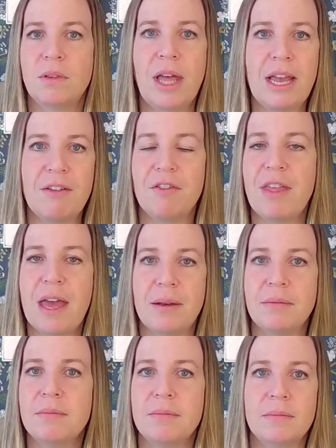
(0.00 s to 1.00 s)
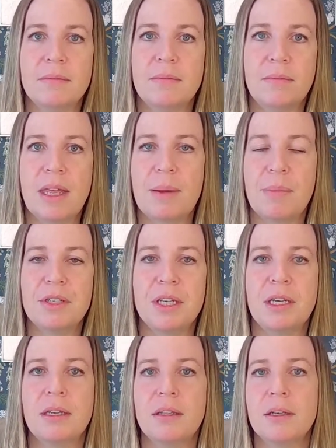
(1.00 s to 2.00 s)
life of that
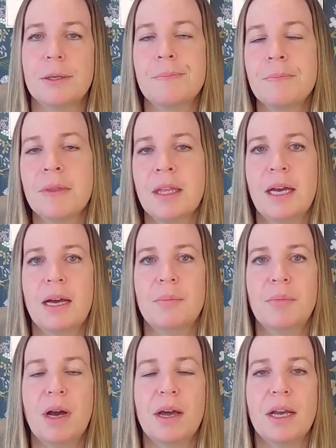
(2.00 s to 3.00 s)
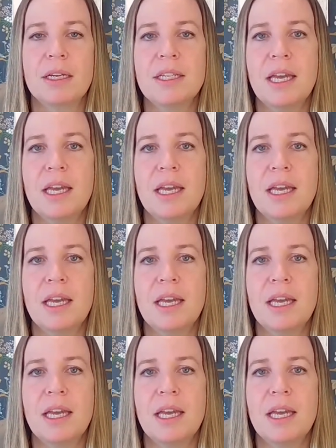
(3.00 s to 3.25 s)
particular product?